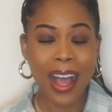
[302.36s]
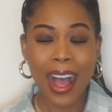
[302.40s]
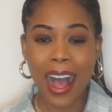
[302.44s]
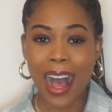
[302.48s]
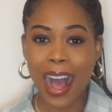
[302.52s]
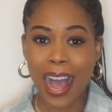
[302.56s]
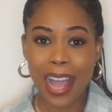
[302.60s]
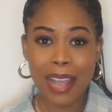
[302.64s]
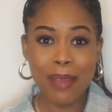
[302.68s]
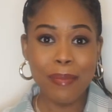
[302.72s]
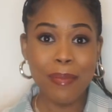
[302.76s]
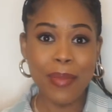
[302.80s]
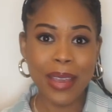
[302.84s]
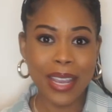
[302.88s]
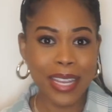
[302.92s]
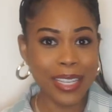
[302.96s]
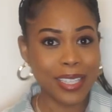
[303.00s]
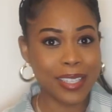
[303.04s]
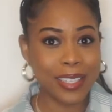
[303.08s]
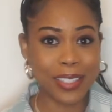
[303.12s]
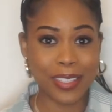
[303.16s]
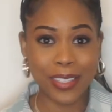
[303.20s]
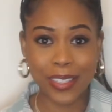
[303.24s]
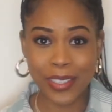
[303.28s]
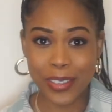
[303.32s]
I made
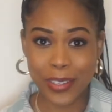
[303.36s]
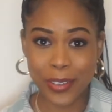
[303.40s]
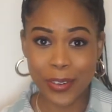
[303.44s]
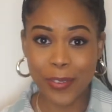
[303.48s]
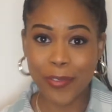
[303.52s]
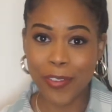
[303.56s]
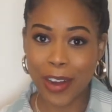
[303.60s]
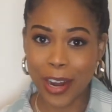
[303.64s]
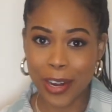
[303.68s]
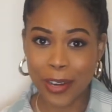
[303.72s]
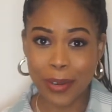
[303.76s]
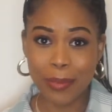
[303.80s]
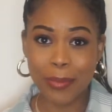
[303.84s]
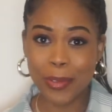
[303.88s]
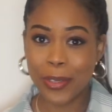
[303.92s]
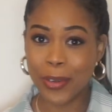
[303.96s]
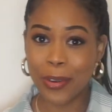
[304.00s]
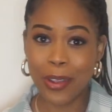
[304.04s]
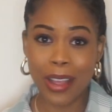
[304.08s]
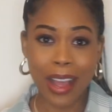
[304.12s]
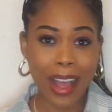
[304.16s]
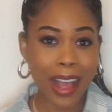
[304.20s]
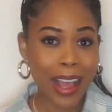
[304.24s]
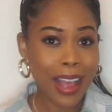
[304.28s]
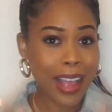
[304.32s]
such a good random choice.
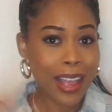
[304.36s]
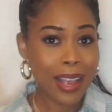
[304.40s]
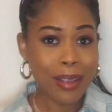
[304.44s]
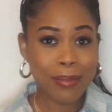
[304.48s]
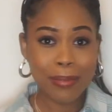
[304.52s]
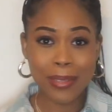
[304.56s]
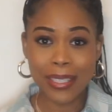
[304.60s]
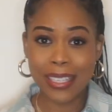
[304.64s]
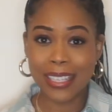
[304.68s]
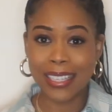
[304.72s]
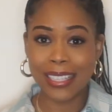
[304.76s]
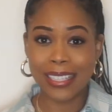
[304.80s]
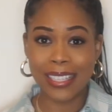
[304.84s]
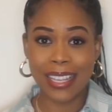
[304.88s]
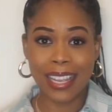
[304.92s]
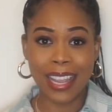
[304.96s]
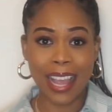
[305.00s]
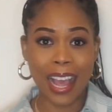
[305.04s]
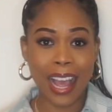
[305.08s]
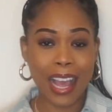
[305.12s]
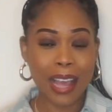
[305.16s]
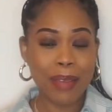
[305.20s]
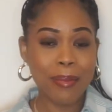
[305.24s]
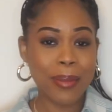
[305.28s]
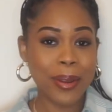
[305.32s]
I'm just gonna say
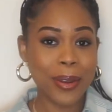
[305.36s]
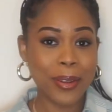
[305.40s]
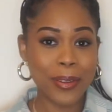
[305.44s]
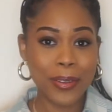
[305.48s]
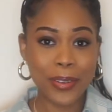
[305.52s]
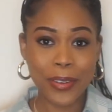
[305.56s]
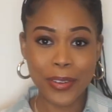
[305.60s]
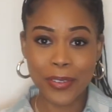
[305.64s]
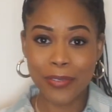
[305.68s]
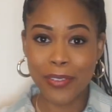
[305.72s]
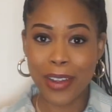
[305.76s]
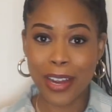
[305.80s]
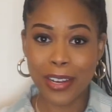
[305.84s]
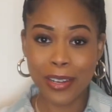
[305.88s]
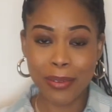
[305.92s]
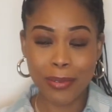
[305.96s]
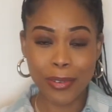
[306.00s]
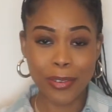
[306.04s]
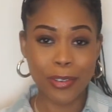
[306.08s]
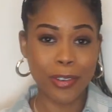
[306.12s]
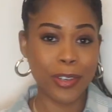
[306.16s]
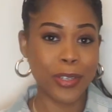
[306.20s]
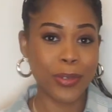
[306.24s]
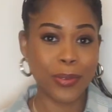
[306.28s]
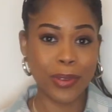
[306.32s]
I made a good random
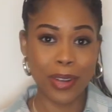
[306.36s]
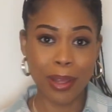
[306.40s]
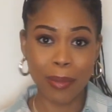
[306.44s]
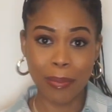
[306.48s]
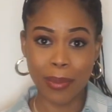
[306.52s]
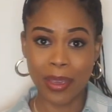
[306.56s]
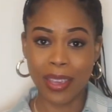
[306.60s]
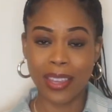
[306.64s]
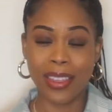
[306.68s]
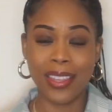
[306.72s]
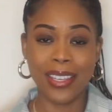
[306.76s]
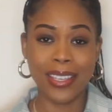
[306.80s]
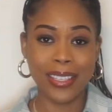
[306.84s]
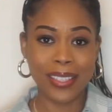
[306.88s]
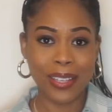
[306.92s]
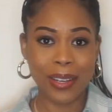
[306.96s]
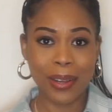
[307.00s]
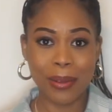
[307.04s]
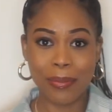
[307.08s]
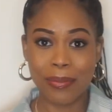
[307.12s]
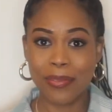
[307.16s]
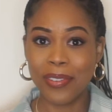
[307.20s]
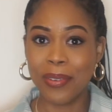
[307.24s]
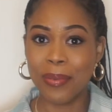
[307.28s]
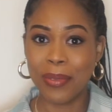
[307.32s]
choice when I picked these
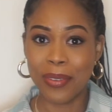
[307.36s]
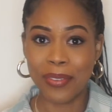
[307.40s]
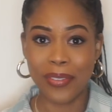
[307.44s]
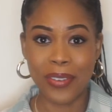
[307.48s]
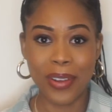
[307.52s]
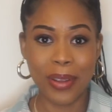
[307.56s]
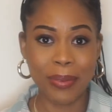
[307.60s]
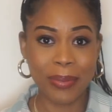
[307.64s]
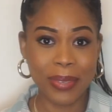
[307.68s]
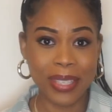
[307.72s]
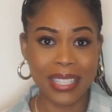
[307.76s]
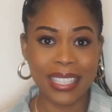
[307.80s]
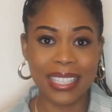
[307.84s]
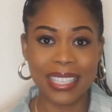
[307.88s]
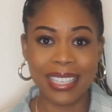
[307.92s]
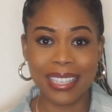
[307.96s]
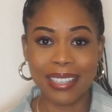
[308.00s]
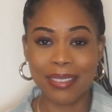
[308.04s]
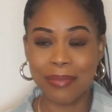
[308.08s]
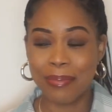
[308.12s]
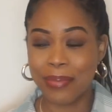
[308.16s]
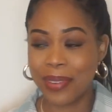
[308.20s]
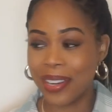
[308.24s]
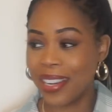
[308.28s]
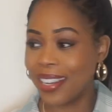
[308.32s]
up from the pharmacy.
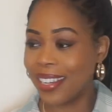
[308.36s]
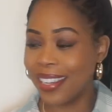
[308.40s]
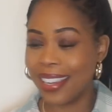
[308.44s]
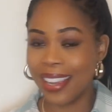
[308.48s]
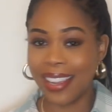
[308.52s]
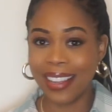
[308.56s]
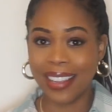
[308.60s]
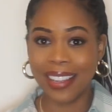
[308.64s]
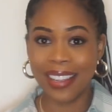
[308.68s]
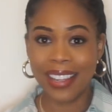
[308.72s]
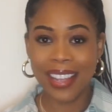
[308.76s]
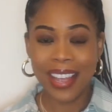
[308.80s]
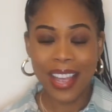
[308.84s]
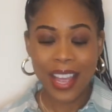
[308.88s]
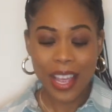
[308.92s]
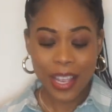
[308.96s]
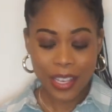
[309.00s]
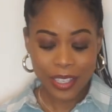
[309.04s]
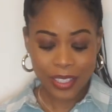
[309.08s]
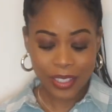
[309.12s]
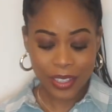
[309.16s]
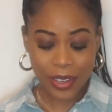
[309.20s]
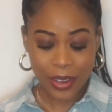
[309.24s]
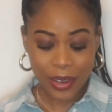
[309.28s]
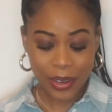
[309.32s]
But yeah,
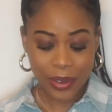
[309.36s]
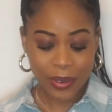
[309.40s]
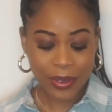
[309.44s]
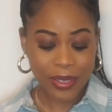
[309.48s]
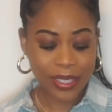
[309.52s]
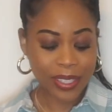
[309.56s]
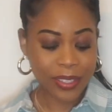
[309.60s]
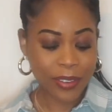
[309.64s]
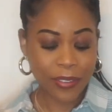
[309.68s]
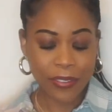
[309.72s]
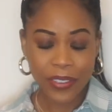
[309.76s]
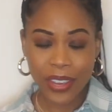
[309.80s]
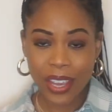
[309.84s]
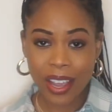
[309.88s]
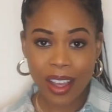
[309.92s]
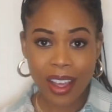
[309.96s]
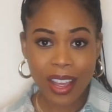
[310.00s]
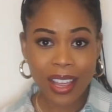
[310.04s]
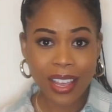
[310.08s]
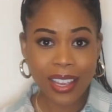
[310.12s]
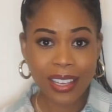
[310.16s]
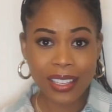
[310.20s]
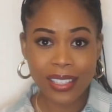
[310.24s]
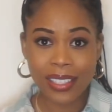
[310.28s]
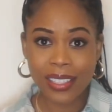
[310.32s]
so Sofia
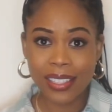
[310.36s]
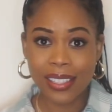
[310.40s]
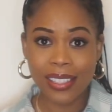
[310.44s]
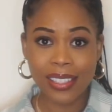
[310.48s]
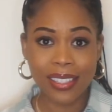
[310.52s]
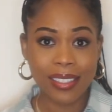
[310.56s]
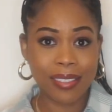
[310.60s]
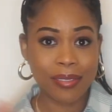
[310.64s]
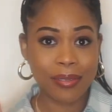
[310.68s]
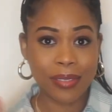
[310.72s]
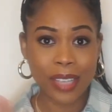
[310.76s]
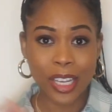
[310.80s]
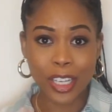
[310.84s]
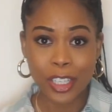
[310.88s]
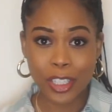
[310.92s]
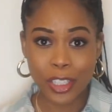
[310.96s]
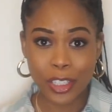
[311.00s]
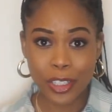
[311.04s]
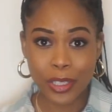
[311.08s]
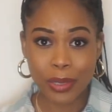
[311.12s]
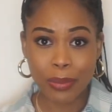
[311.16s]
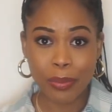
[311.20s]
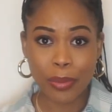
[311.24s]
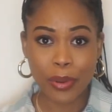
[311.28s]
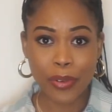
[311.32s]
is a
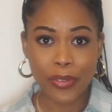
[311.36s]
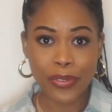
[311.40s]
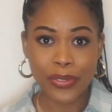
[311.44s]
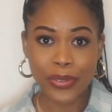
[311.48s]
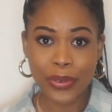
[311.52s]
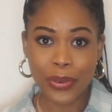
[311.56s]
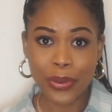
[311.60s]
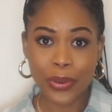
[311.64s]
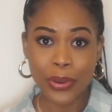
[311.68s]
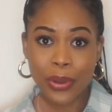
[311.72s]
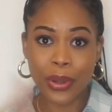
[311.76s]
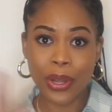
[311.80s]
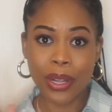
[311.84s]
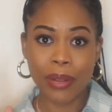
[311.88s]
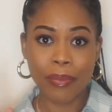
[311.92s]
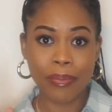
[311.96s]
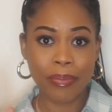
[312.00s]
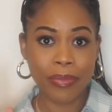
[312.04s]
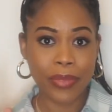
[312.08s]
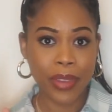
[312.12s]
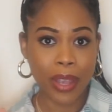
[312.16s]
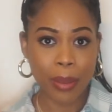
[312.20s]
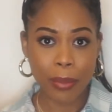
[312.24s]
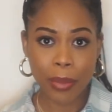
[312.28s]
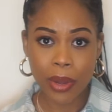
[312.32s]
dupe for
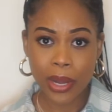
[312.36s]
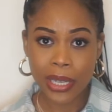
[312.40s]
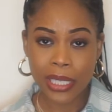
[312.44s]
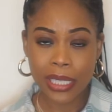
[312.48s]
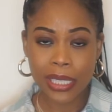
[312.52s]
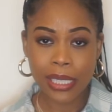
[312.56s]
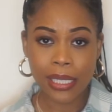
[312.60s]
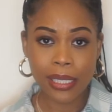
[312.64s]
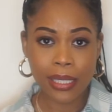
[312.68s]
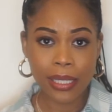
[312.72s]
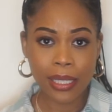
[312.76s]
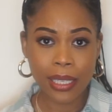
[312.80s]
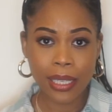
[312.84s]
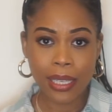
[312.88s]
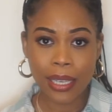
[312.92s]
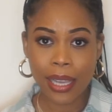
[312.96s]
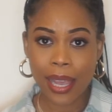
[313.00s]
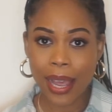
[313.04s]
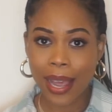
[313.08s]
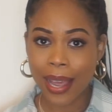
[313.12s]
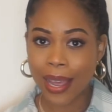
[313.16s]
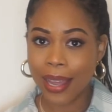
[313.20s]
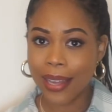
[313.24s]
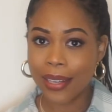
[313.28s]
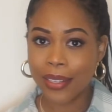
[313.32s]
Armani C,
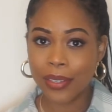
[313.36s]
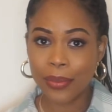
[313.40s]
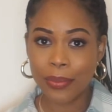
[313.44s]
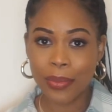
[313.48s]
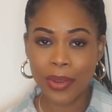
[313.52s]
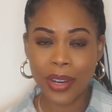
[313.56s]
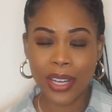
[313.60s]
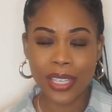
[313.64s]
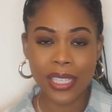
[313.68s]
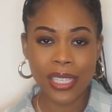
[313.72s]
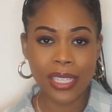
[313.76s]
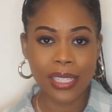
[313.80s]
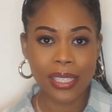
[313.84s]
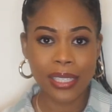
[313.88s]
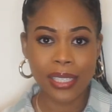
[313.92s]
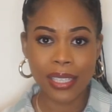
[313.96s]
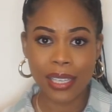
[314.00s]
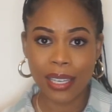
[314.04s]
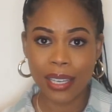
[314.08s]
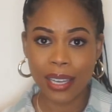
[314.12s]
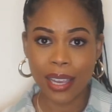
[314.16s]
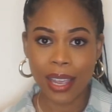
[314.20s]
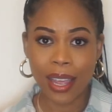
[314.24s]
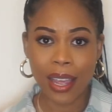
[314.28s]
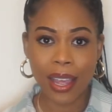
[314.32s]
and Armani
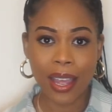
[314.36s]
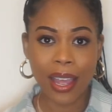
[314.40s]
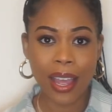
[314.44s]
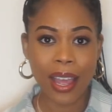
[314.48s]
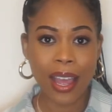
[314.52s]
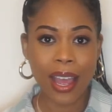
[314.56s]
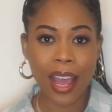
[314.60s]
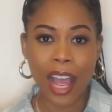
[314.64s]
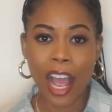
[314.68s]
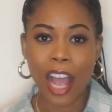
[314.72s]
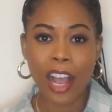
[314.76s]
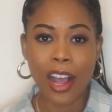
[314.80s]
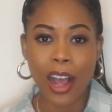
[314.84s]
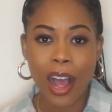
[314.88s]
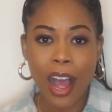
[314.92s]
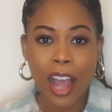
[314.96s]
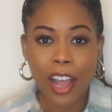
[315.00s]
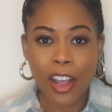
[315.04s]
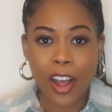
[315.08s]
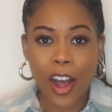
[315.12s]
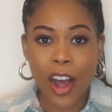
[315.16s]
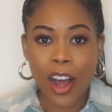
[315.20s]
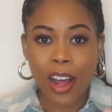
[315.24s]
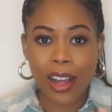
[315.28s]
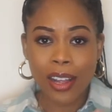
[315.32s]
C, I
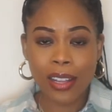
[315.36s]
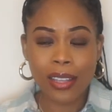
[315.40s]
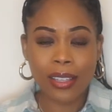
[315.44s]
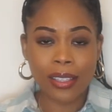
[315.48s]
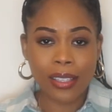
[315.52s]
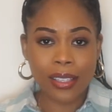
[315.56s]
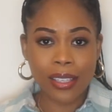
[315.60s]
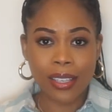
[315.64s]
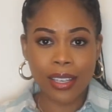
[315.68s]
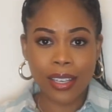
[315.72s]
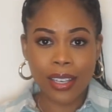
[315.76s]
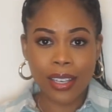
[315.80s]
can't